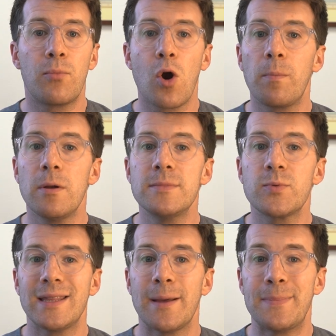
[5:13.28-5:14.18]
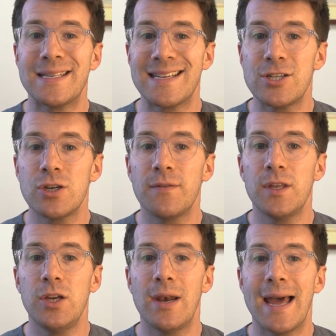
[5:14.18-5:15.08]
problems with the position of
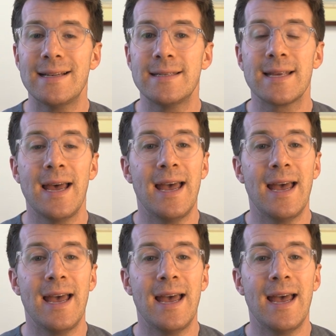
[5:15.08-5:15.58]
the new lens,